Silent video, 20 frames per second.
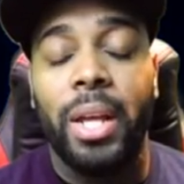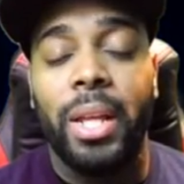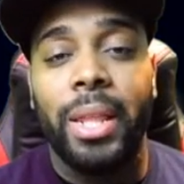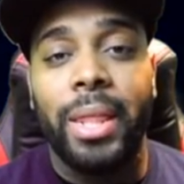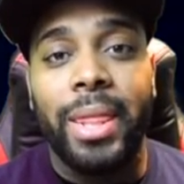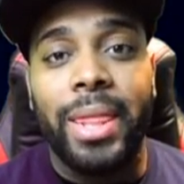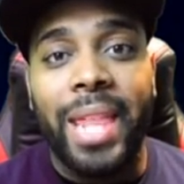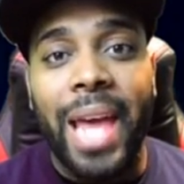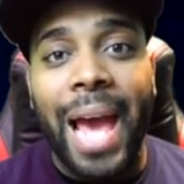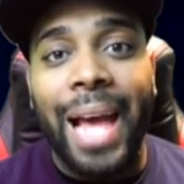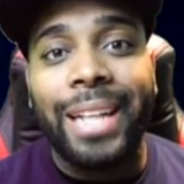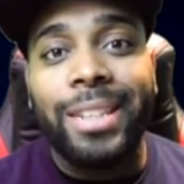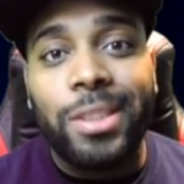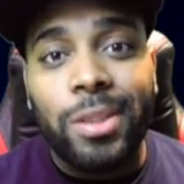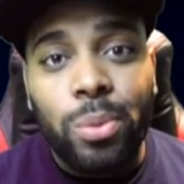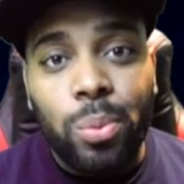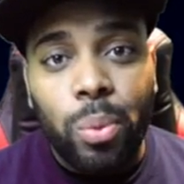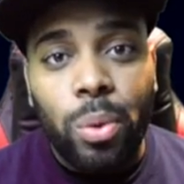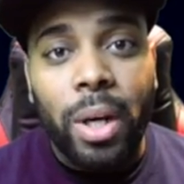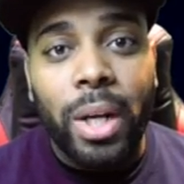That's
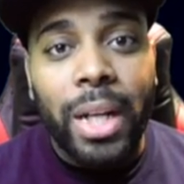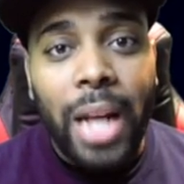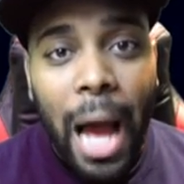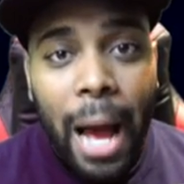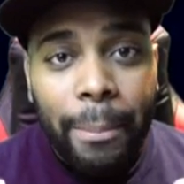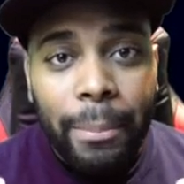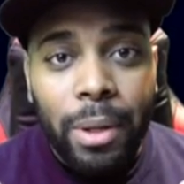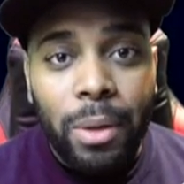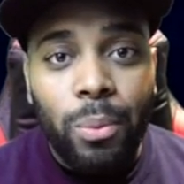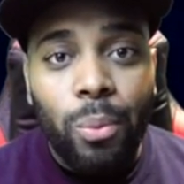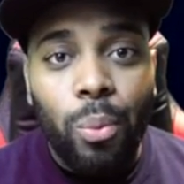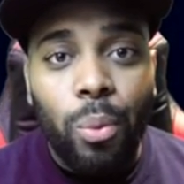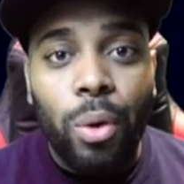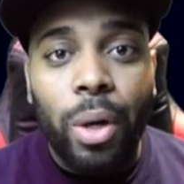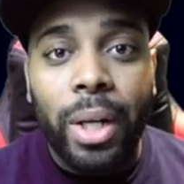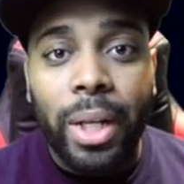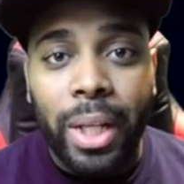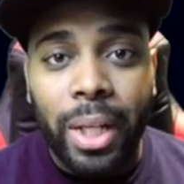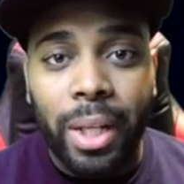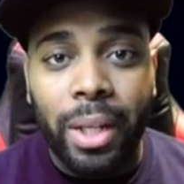what I've been
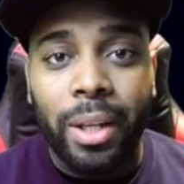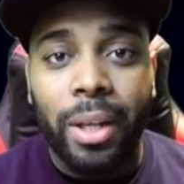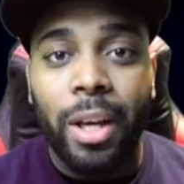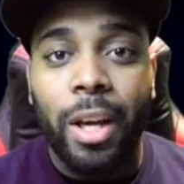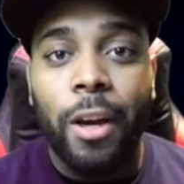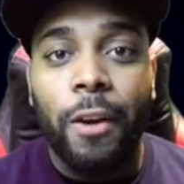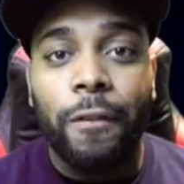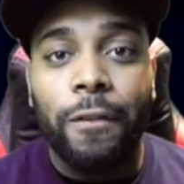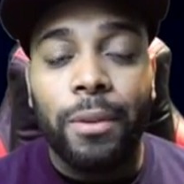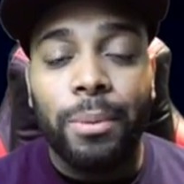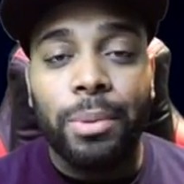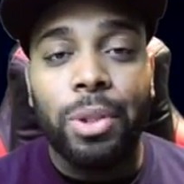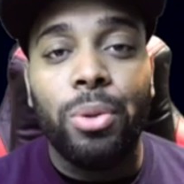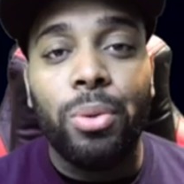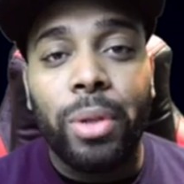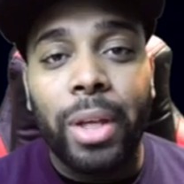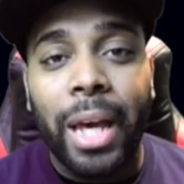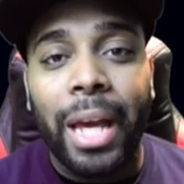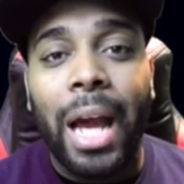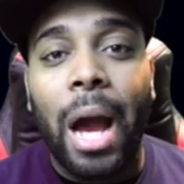wanting from
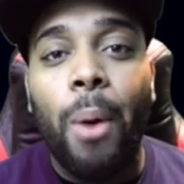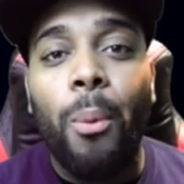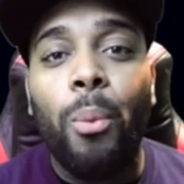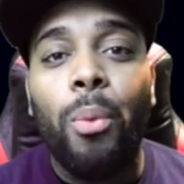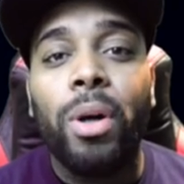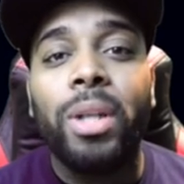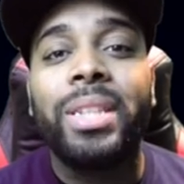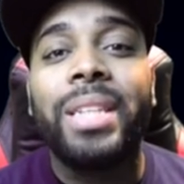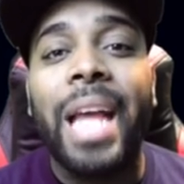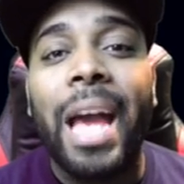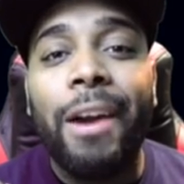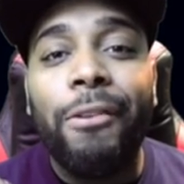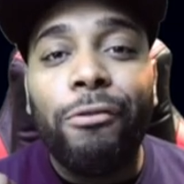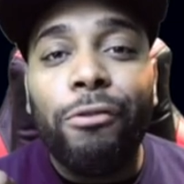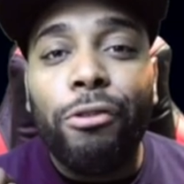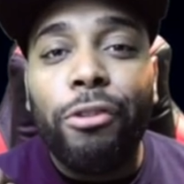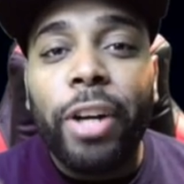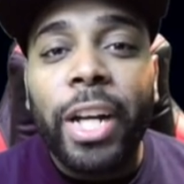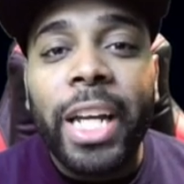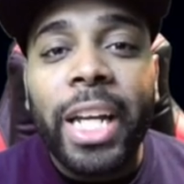2K. I want that
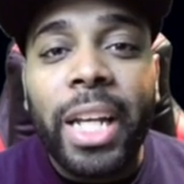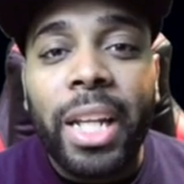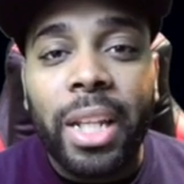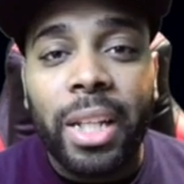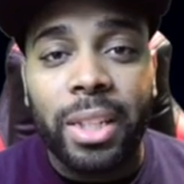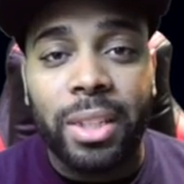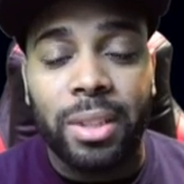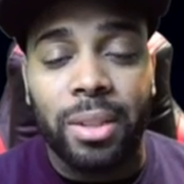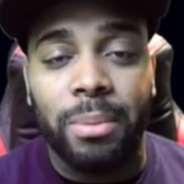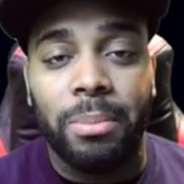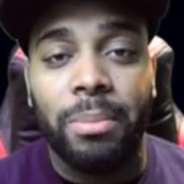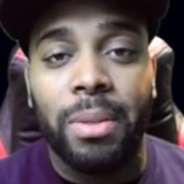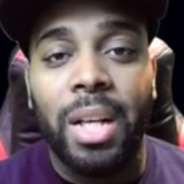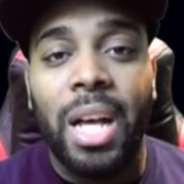realism.